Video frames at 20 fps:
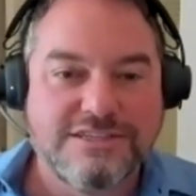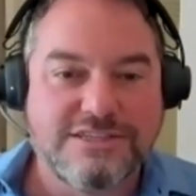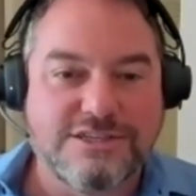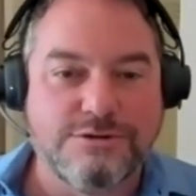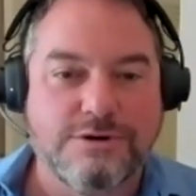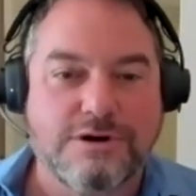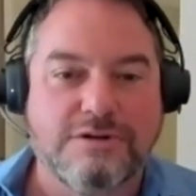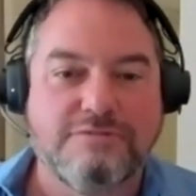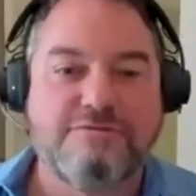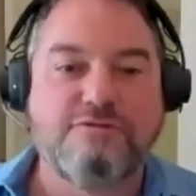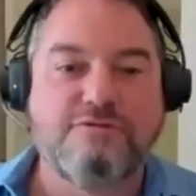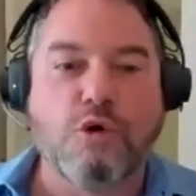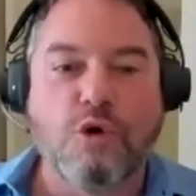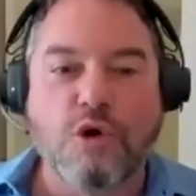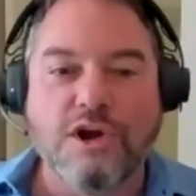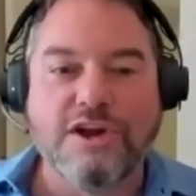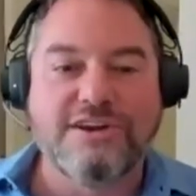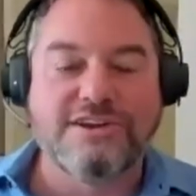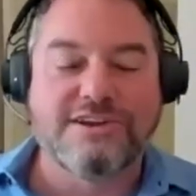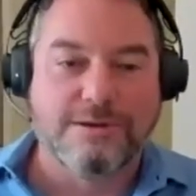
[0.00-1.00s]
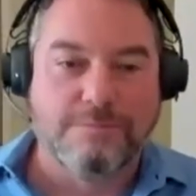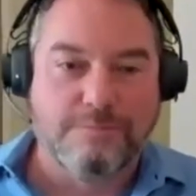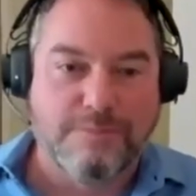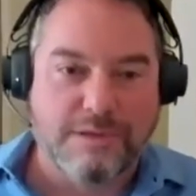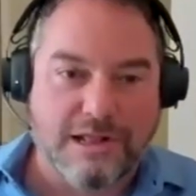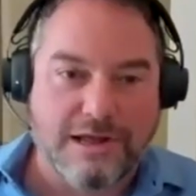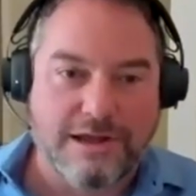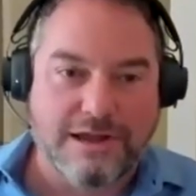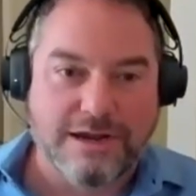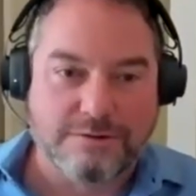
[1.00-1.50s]
to avoid
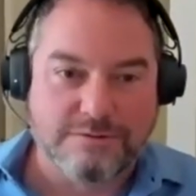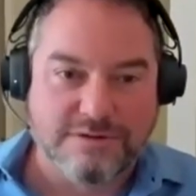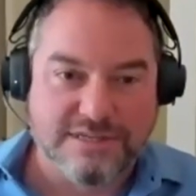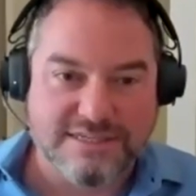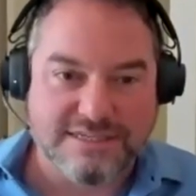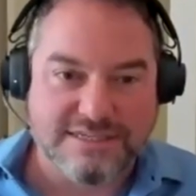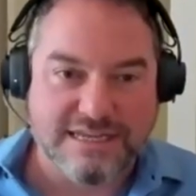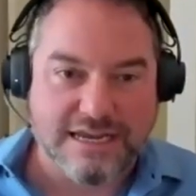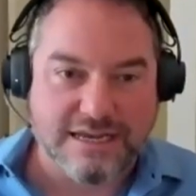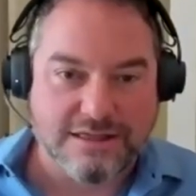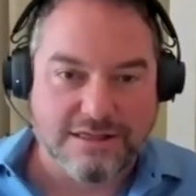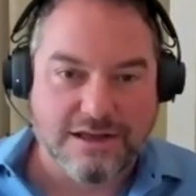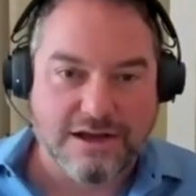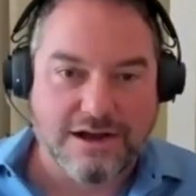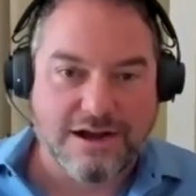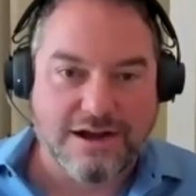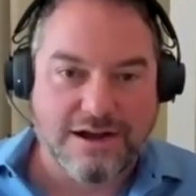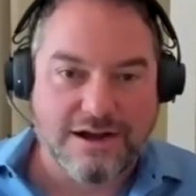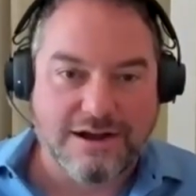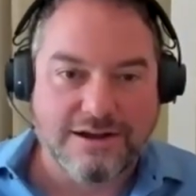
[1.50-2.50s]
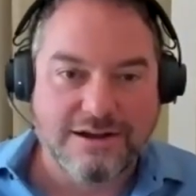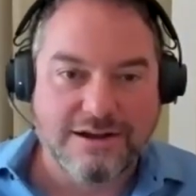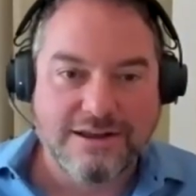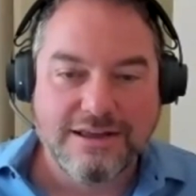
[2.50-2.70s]
complying with state law.